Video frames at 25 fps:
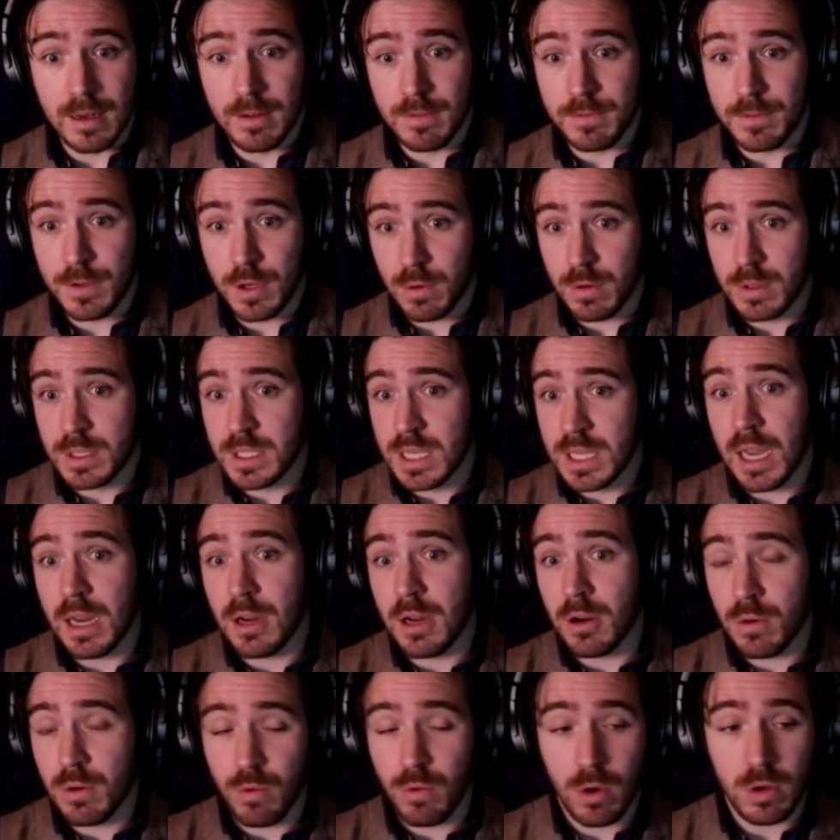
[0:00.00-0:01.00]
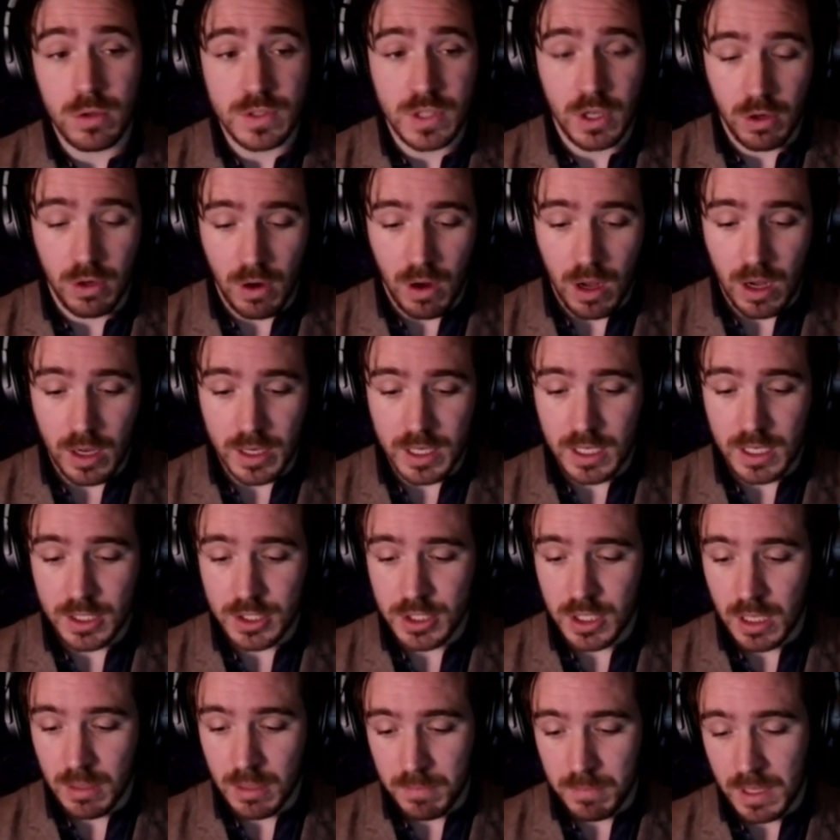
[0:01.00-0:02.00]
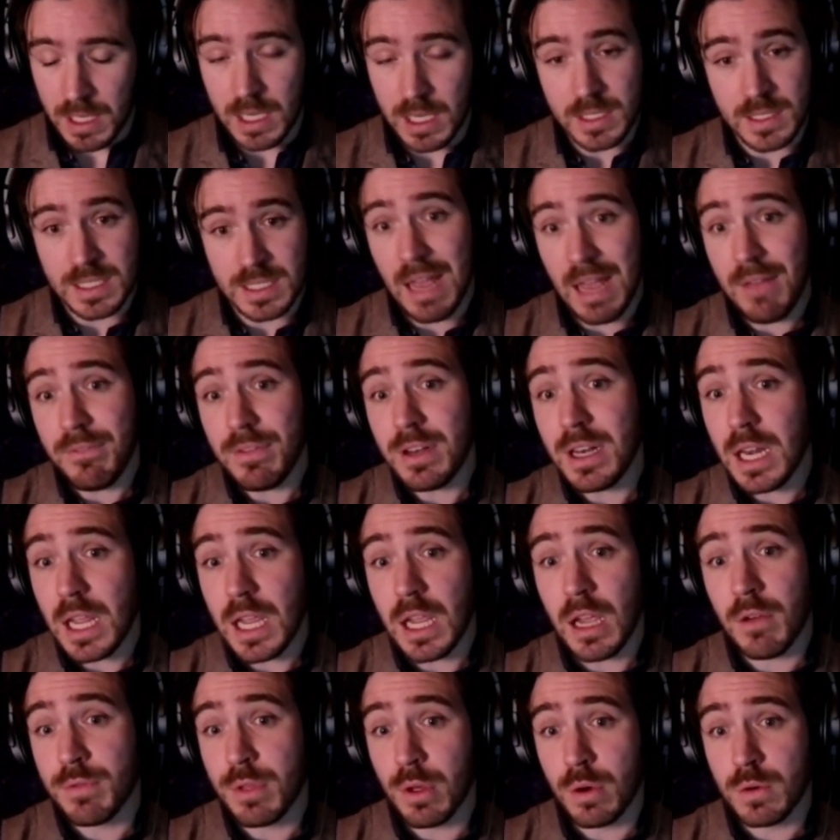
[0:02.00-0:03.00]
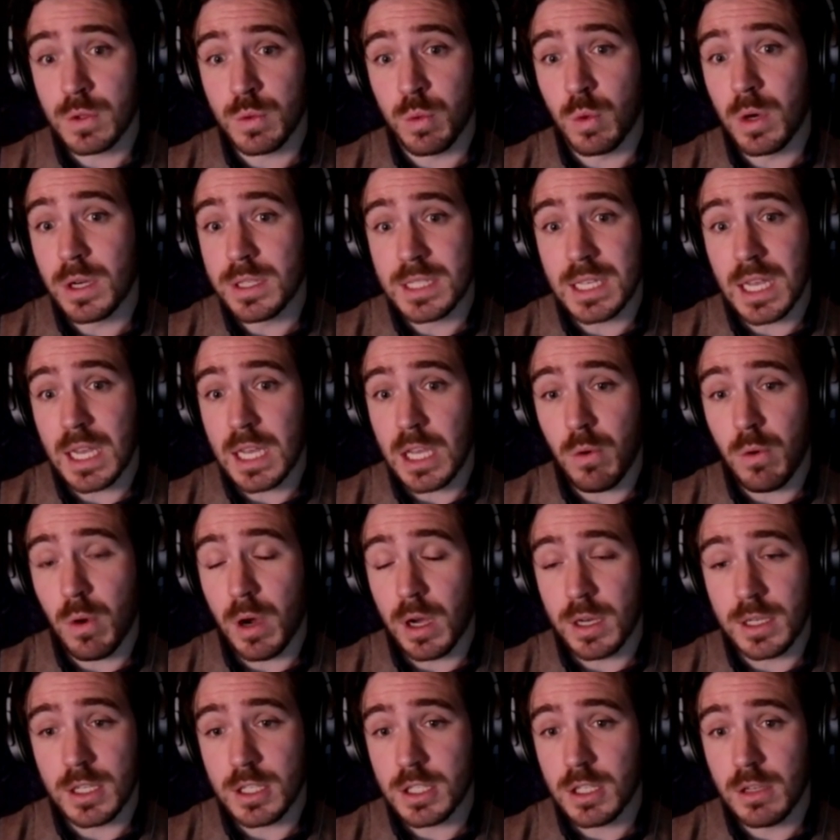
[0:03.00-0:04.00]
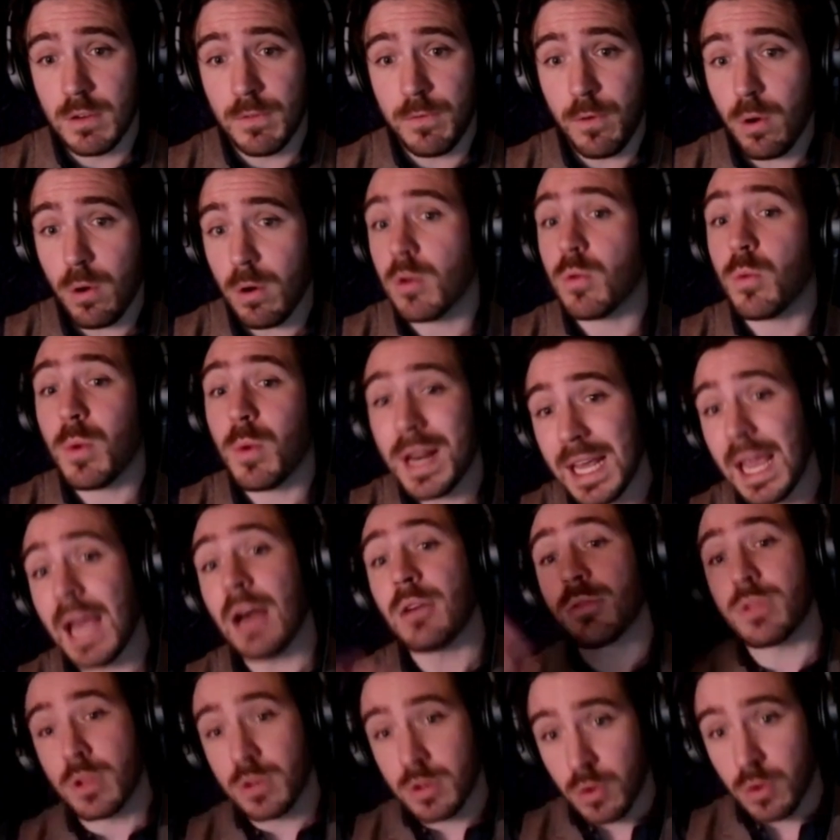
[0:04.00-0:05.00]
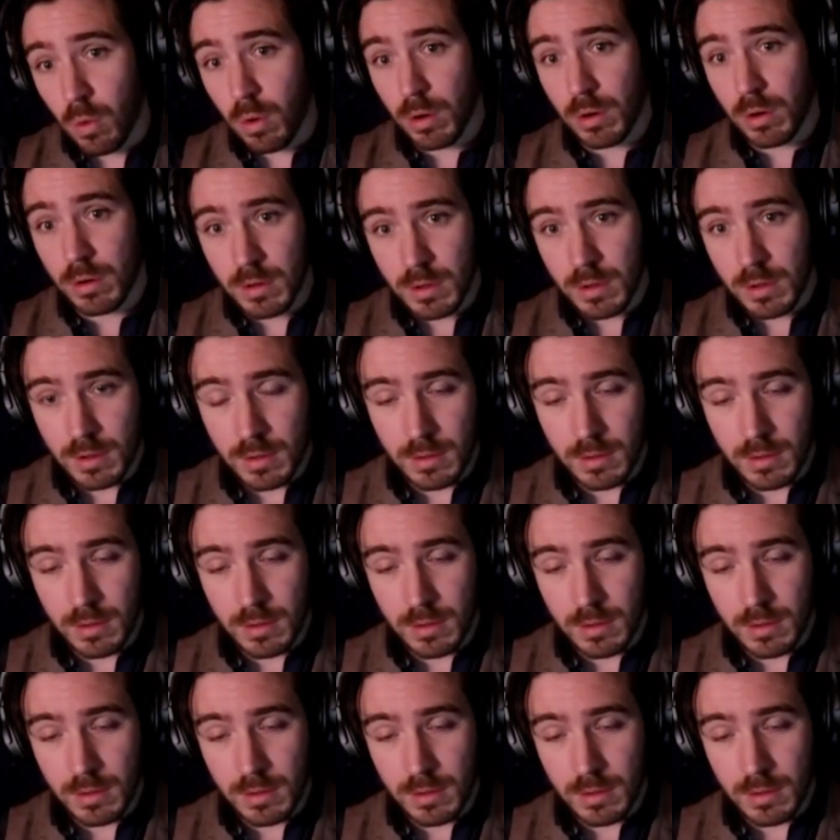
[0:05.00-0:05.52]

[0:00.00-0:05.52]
of your entire roles you're auditioning because 70 of those ones that you audition for are already out the door.